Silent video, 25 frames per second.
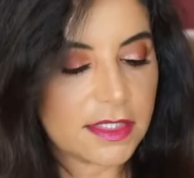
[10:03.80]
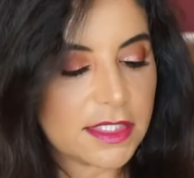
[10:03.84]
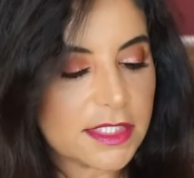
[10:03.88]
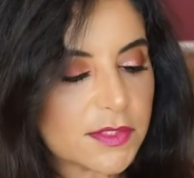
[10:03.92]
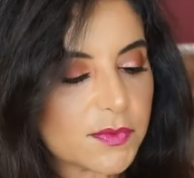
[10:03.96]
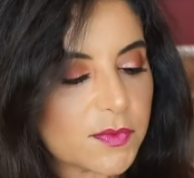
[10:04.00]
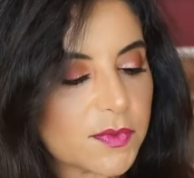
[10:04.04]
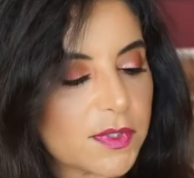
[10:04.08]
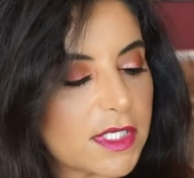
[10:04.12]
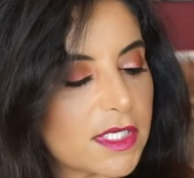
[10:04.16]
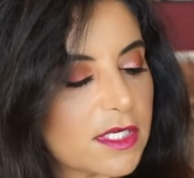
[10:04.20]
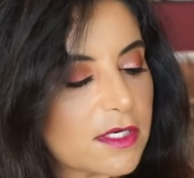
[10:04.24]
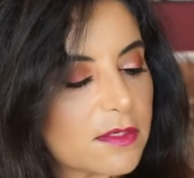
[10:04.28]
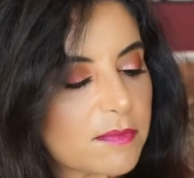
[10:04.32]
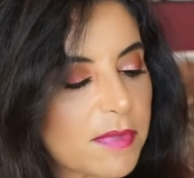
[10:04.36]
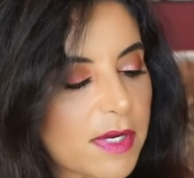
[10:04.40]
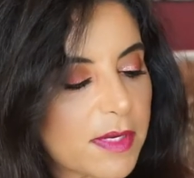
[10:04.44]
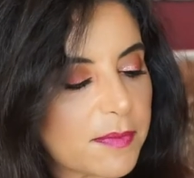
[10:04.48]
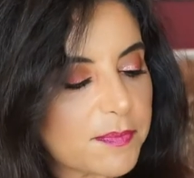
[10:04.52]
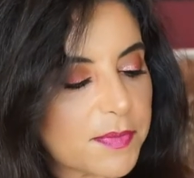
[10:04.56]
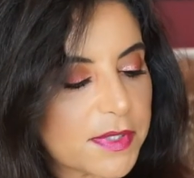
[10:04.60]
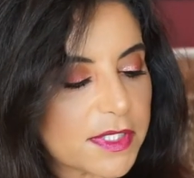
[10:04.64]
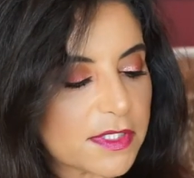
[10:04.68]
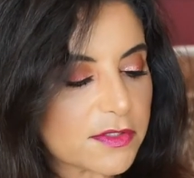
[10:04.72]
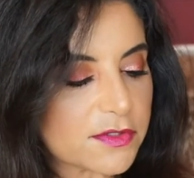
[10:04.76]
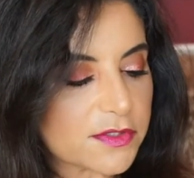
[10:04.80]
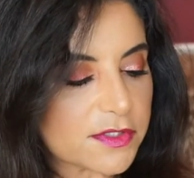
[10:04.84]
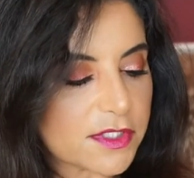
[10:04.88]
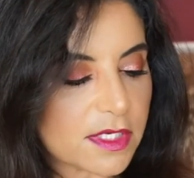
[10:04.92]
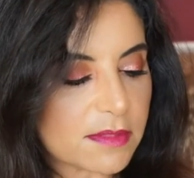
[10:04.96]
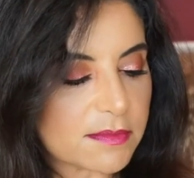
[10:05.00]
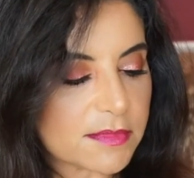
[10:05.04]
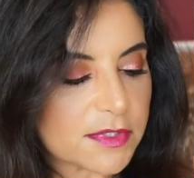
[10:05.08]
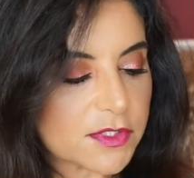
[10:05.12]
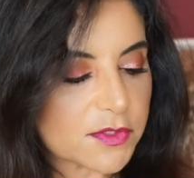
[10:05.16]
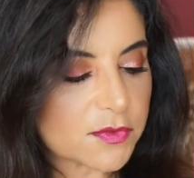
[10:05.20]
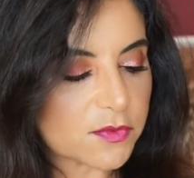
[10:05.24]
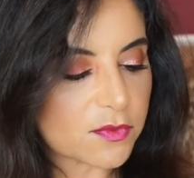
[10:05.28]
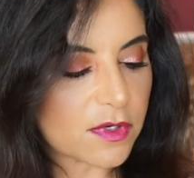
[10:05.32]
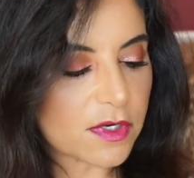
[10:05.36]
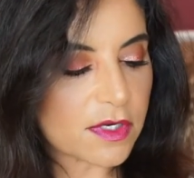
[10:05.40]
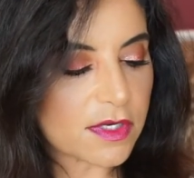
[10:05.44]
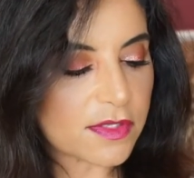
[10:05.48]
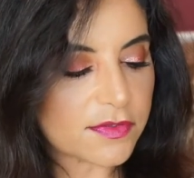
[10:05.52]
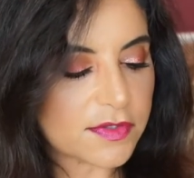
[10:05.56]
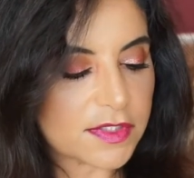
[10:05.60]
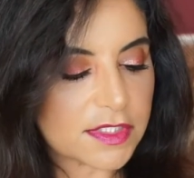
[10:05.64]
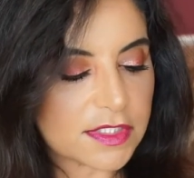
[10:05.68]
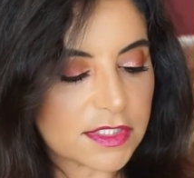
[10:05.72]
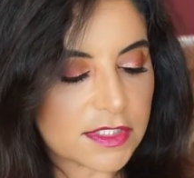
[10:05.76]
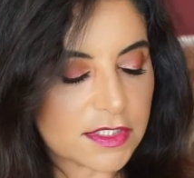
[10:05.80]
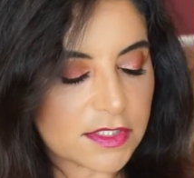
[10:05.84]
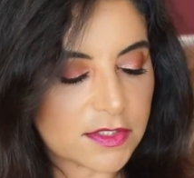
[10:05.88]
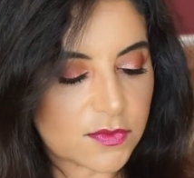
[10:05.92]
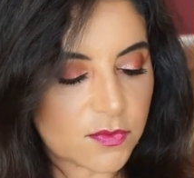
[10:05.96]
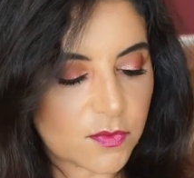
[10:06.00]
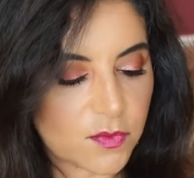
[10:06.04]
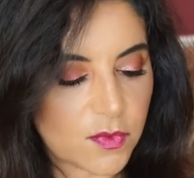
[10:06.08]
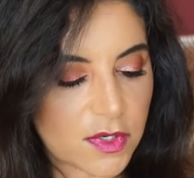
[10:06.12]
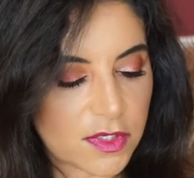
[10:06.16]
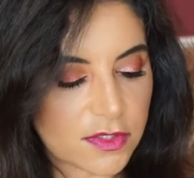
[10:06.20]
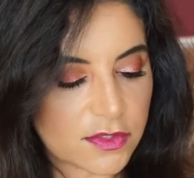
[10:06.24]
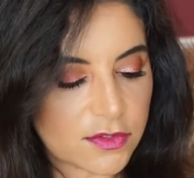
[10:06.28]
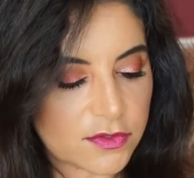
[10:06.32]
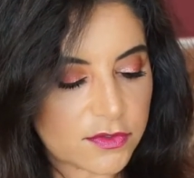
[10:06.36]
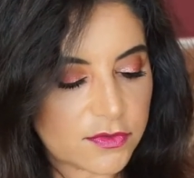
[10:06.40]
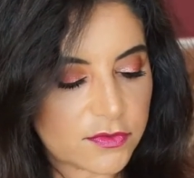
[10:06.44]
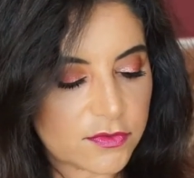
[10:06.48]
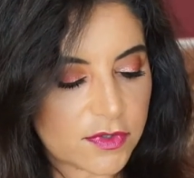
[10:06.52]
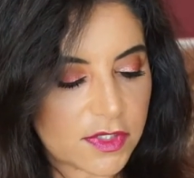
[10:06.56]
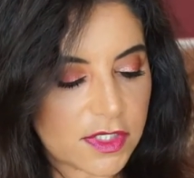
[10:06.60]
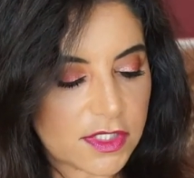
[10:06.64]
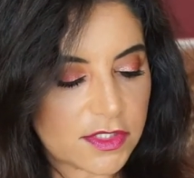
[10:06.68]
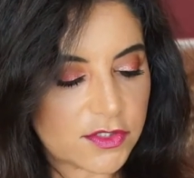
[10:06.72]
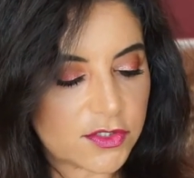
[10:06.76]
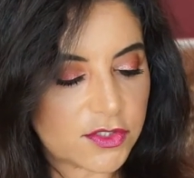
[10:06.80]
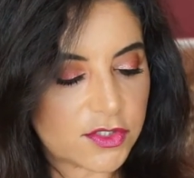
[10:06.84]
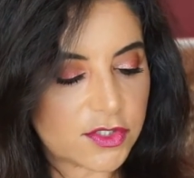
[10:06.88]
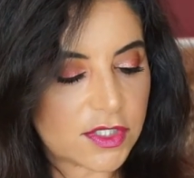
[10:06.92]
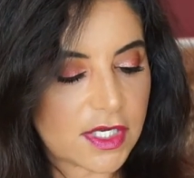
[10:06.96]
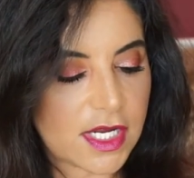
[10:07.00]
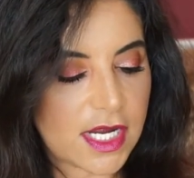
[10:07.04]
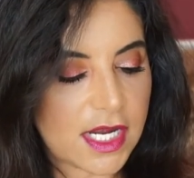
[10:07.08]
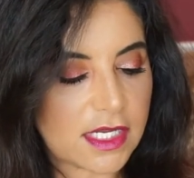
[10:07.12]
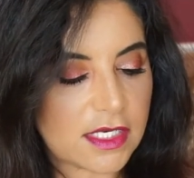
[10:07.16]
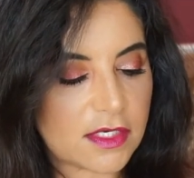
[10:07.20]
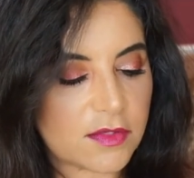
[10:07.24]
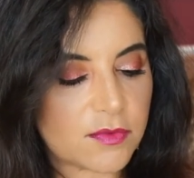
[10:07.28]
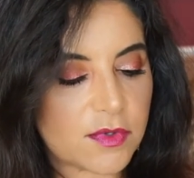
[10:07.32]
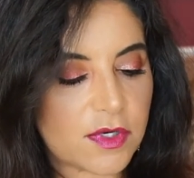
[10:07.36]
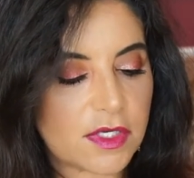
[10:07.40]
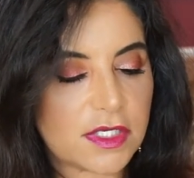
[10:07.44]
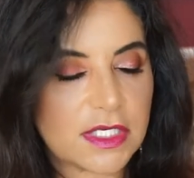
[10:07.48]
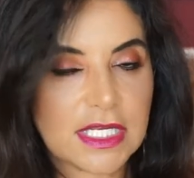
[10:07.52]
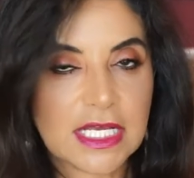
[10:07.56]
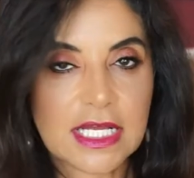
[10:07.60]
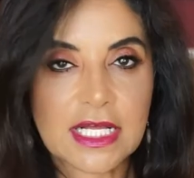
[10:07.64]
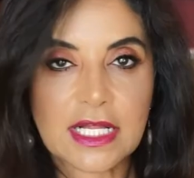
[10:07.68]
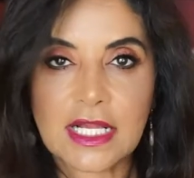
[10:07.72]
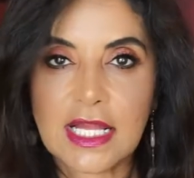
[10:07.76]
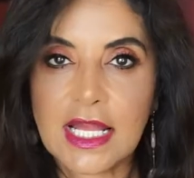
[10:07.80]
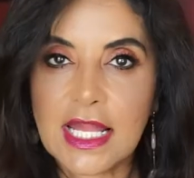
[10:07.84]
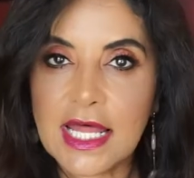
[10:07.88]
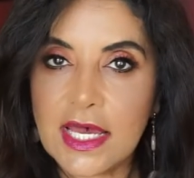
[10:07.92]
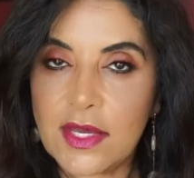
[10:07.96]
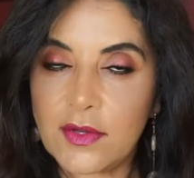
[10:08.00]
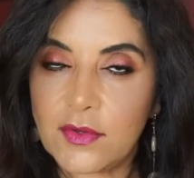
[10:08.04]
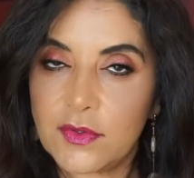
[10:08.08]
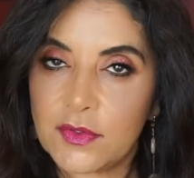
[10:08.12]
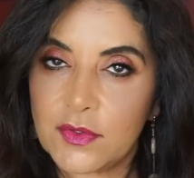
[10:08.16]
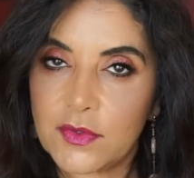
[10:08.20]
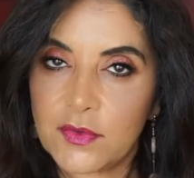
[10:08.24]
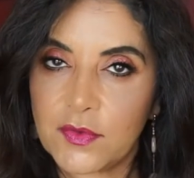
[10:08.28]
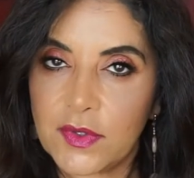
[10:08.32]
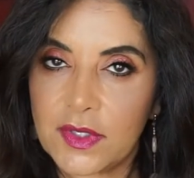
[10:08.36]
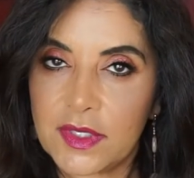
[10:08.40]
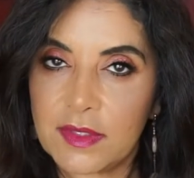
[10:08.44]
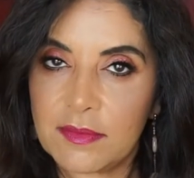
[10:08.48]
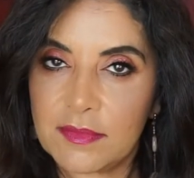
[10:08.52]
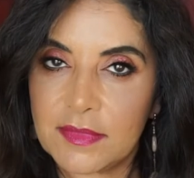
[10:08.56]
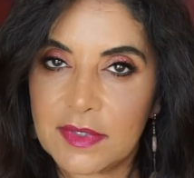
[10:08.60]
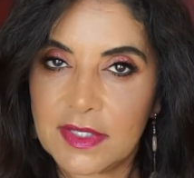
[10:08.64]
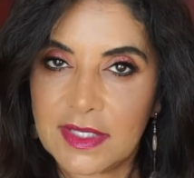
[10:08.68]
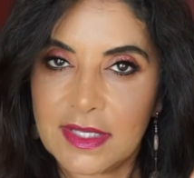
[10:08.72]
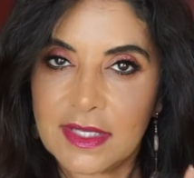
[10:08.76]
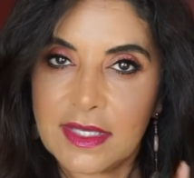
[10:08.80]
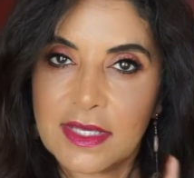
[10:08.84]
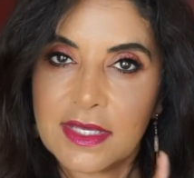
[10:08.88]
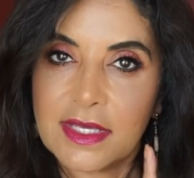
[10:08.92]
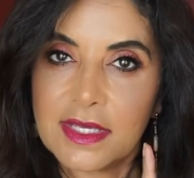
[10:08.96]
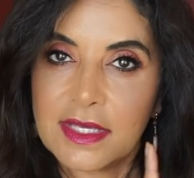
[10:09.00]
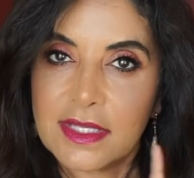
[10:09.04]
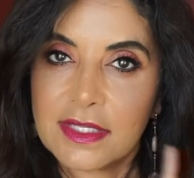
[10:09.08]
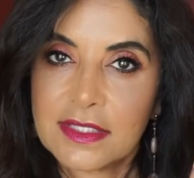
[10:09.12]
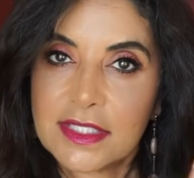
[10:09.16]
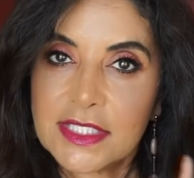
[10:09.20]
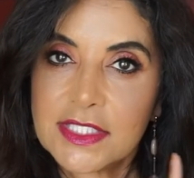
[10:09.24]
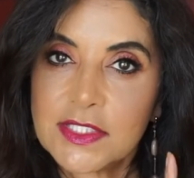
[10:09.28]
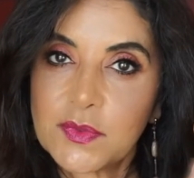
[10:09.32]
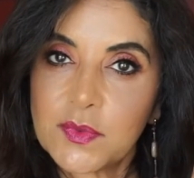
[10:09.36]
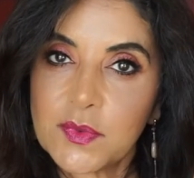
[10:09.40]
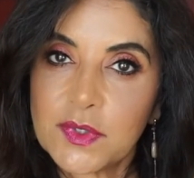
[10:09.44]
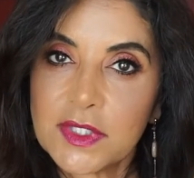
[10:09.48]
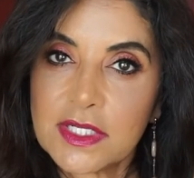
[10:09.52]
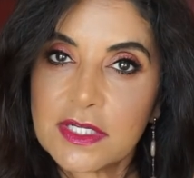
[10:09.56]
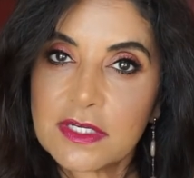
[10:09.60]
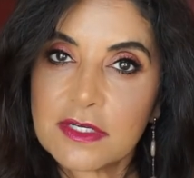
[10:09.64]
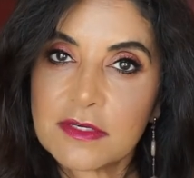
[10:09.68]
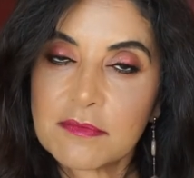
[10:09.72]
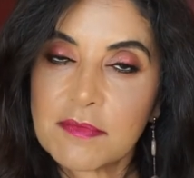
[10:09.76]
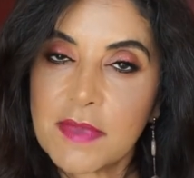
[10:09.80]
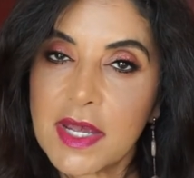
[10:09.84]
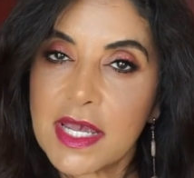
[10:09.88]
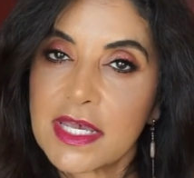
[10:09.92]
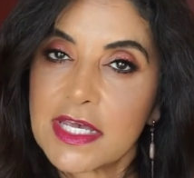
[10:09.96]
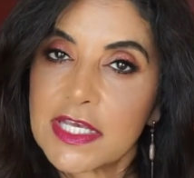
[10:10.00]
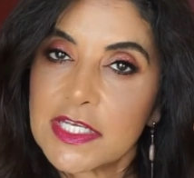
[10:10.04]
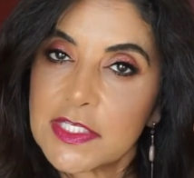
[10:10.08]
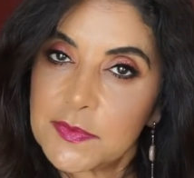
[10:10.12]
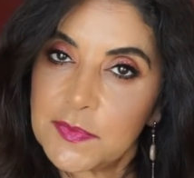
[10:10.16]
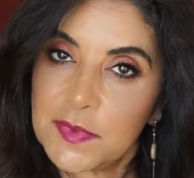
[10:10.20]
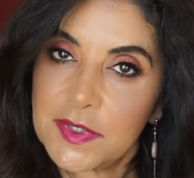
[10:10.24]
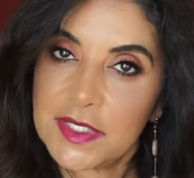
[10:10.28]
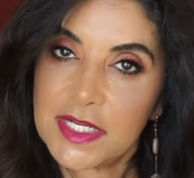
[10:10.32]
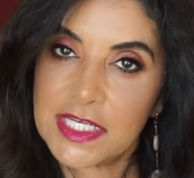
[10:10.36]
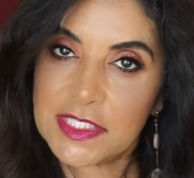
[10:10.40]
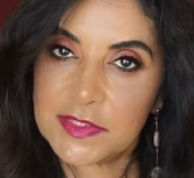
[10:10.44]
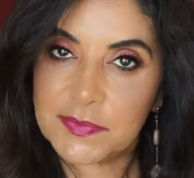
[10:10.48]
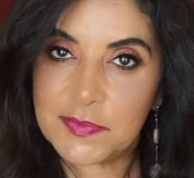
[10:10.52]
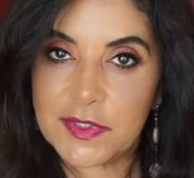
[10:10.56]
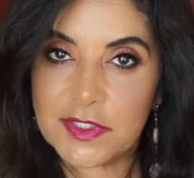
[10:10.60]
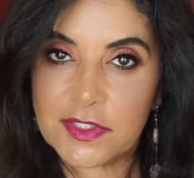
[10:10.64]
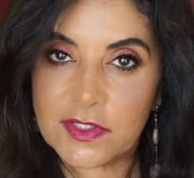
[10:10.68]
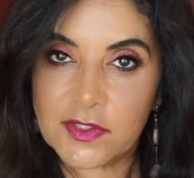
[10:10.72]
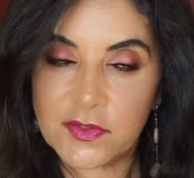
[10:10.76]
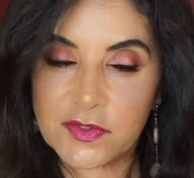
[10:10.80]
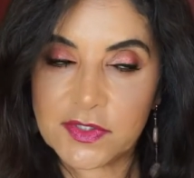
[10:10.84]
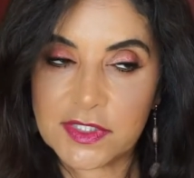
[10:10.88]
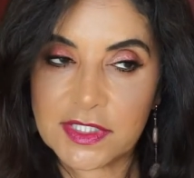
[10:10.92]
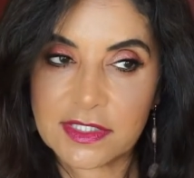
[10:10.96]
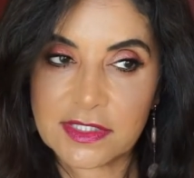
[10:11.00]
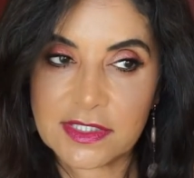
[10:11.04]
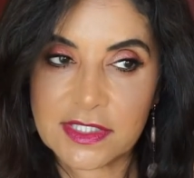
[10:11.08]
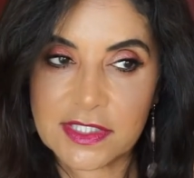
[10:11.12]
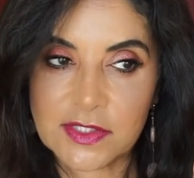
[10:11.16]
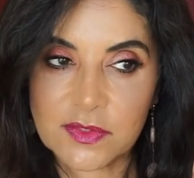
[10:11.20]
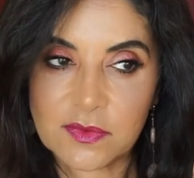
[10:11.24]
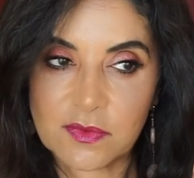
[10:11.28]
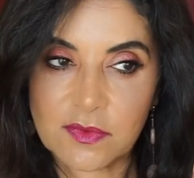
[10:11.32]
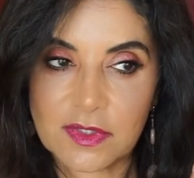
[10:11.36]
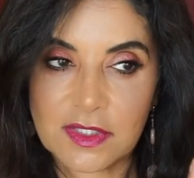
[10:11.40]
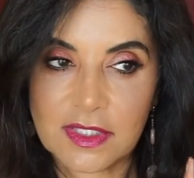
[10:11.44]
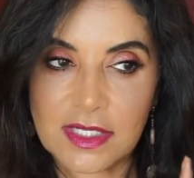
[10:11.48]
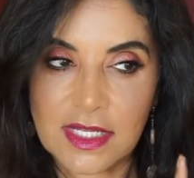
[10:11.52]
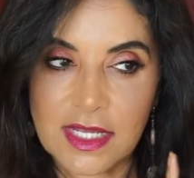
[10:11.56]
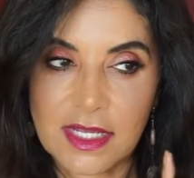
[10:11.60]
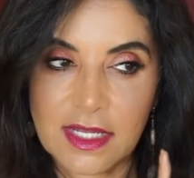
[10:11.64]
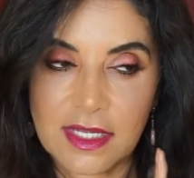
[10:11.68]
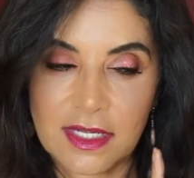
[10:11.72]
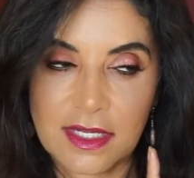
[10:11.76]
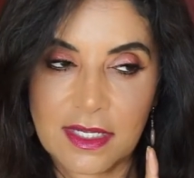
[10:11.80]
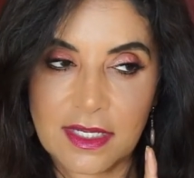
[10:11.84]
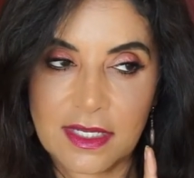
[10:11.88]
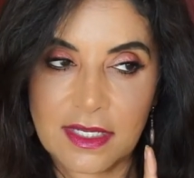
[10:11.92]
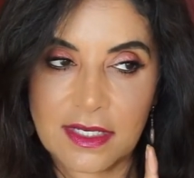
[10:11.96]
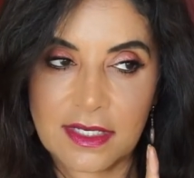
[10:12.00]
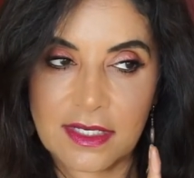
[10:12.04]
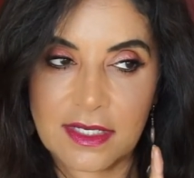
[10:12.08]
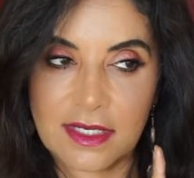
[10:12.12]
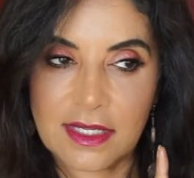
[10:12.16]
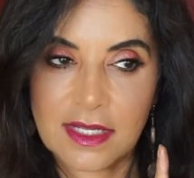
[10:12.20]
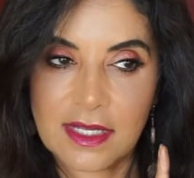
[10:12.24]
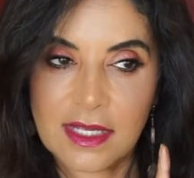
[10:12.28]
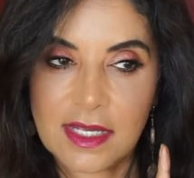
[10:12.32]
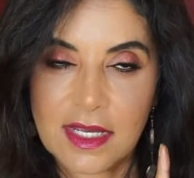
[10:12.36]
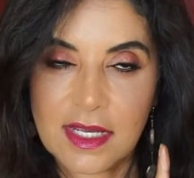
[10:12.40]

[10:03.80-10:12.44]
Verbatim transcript: This one here by Peter Thomas Roth. This is the Water Drench Hyaluronic Cloud Cream. This one here, my husband has been using this one and